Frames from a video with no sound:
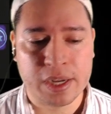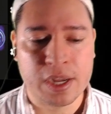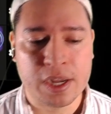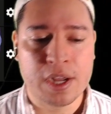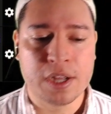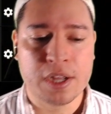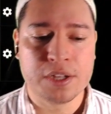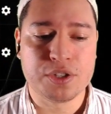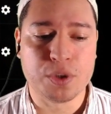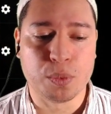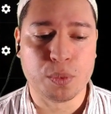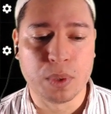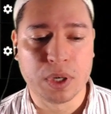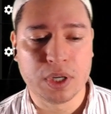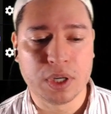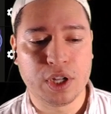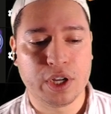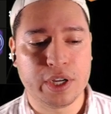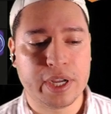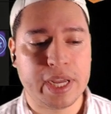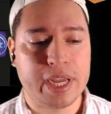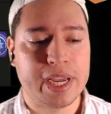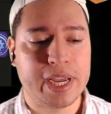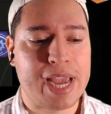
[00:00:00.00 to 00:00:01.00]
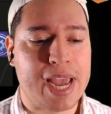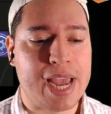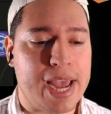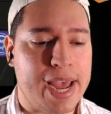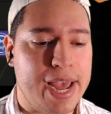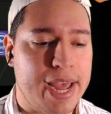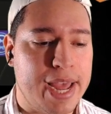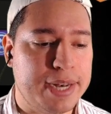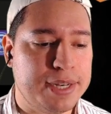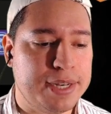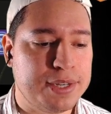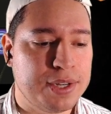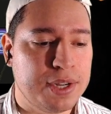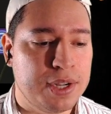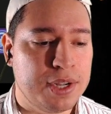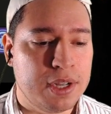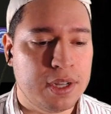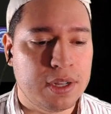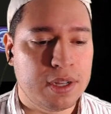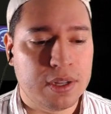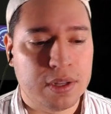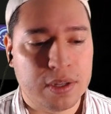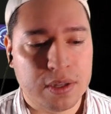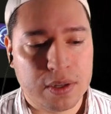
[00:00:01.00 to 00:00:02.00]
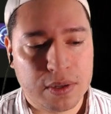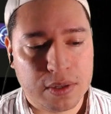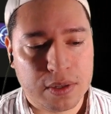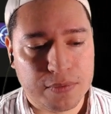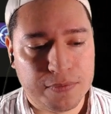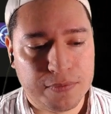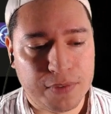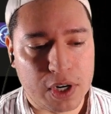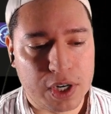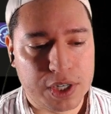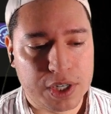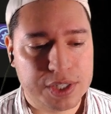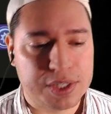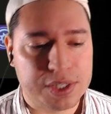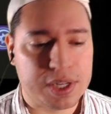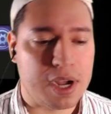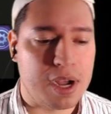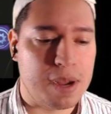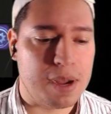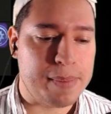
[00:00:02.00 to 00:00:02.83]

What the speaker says: So we're looking at first up